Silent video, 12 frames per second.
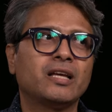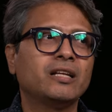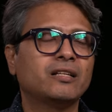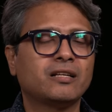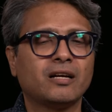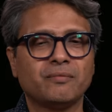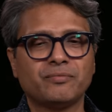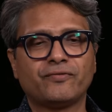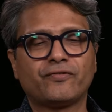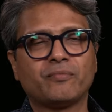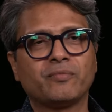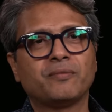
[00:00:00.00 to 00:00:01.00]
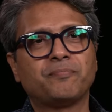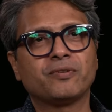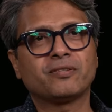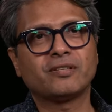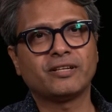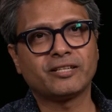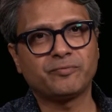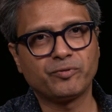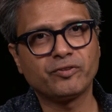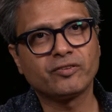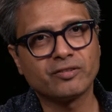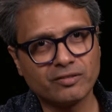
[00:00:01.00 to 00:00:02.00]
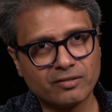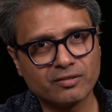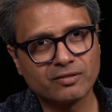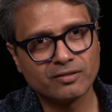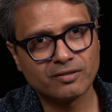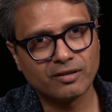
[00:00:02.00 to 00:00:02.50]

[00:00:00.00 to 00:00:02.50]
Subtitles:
It comes from a personal experience.